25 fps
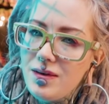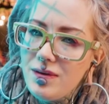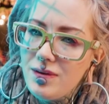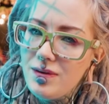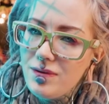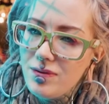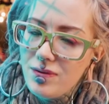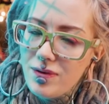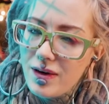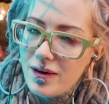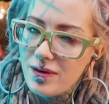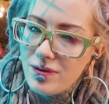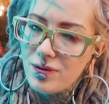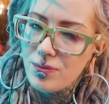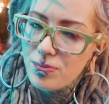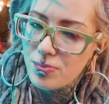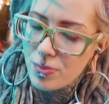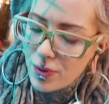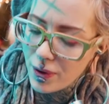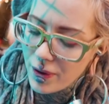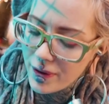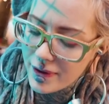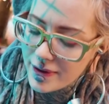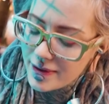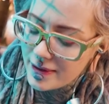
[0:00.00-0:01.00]
when you
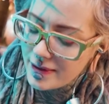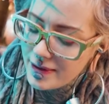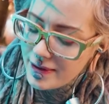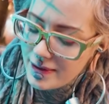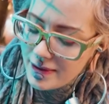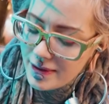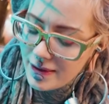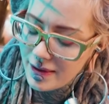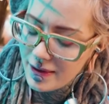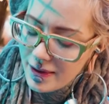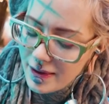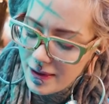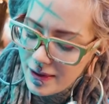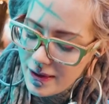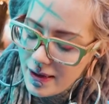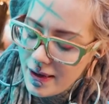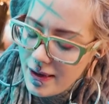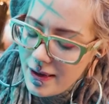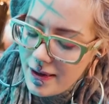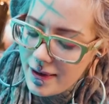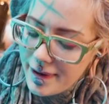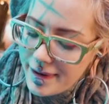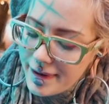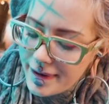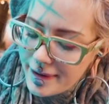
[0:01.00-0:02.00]
bought it.
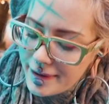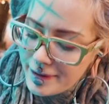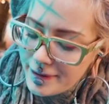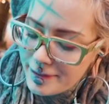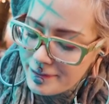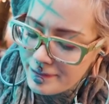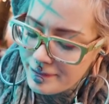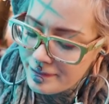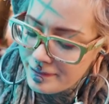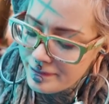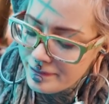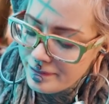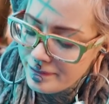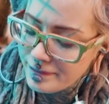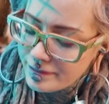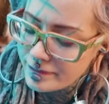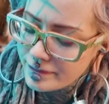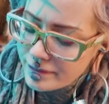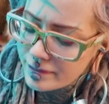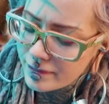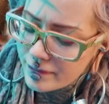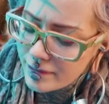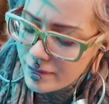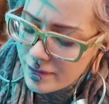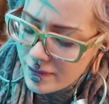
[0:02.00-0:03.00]
And
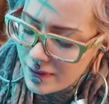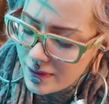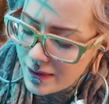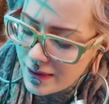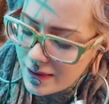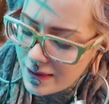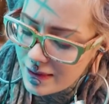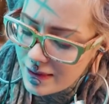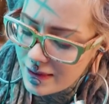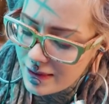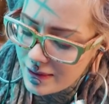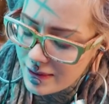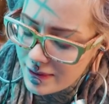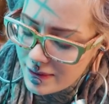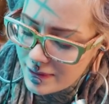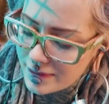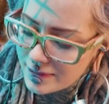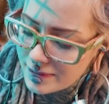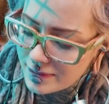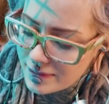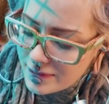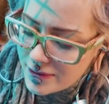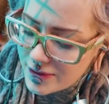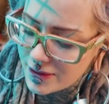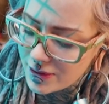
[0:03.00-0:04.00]

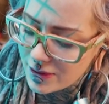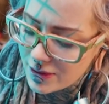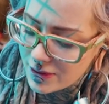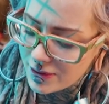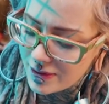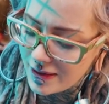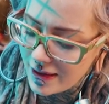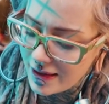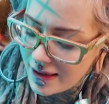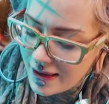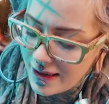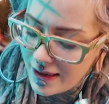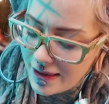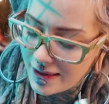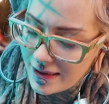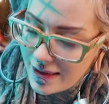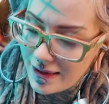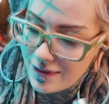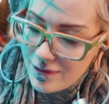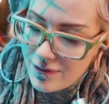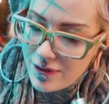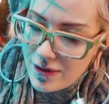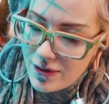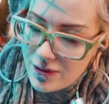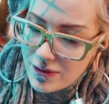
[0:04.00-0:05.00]
so they can
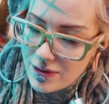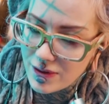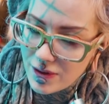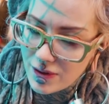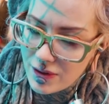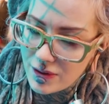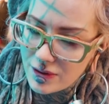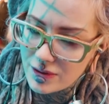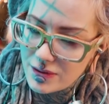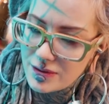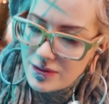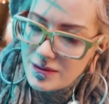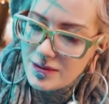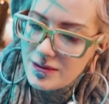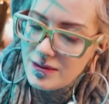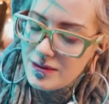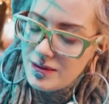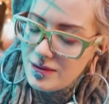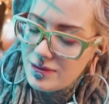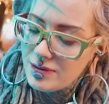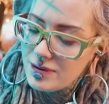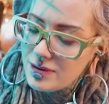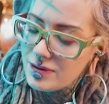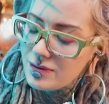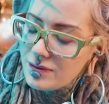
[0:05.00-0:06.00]
get very old
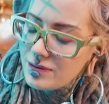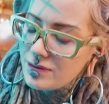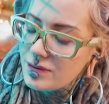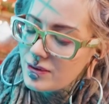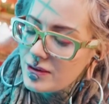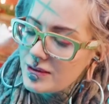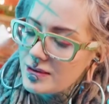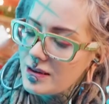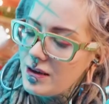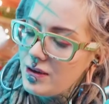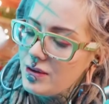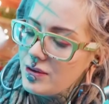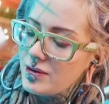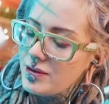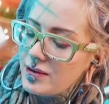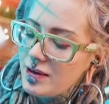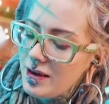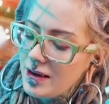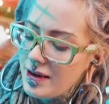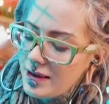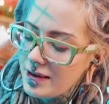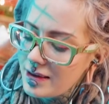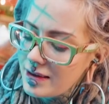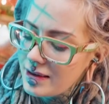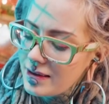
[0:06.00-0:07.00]
even without
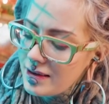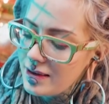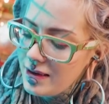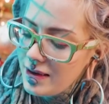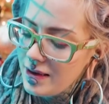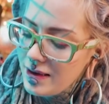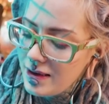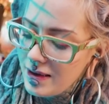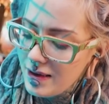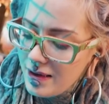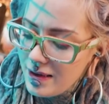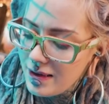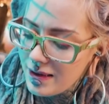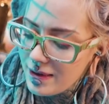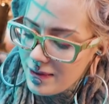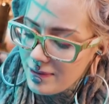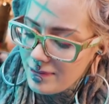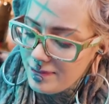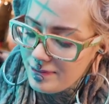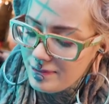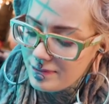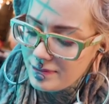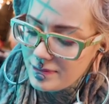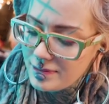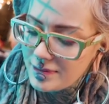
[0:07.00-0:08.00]
like
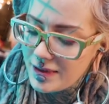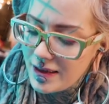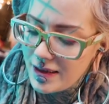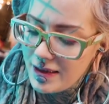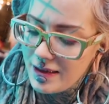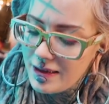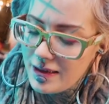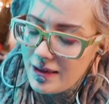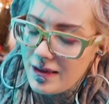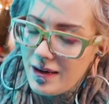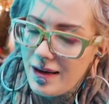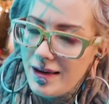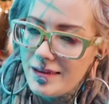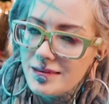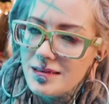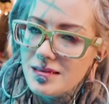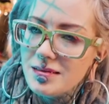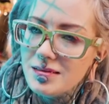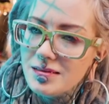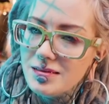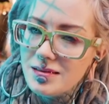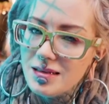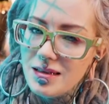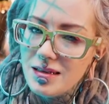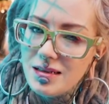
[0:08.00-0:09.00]
getting
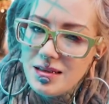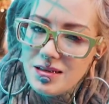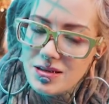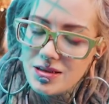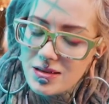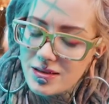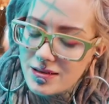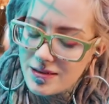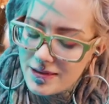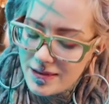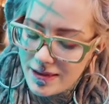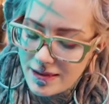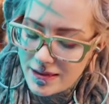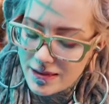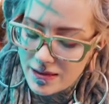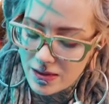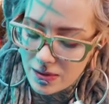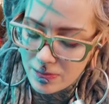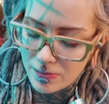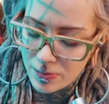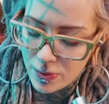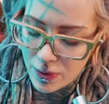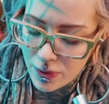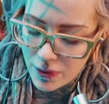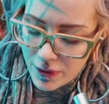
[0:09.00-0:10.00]
undelicious at
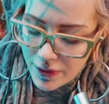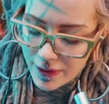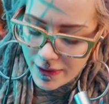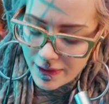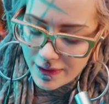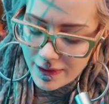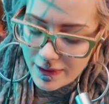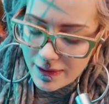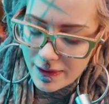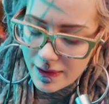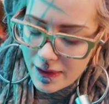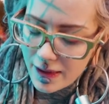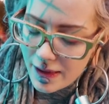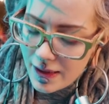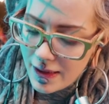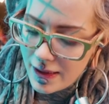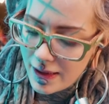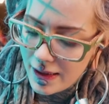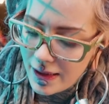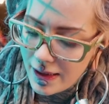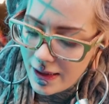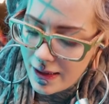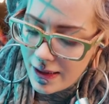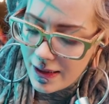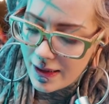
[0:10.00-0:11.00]
some point.
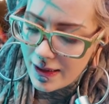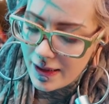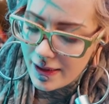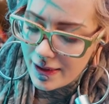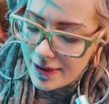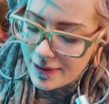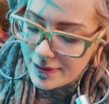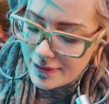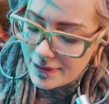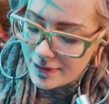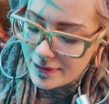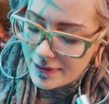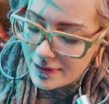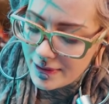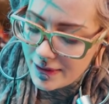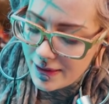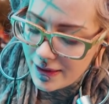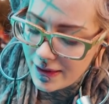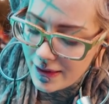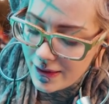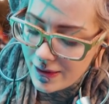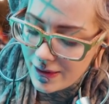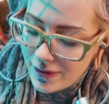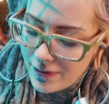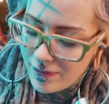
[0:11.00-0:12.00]
And
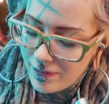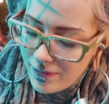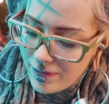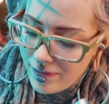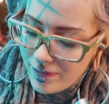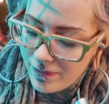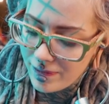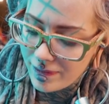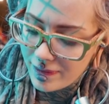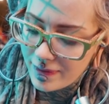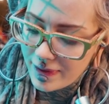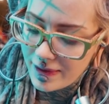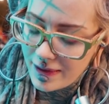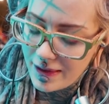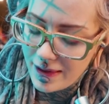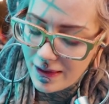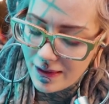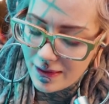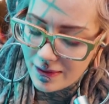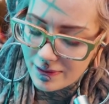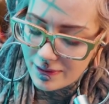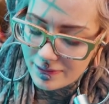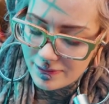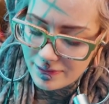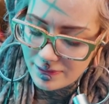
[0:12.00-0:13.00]

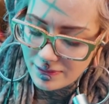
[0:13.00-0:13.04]
yeah,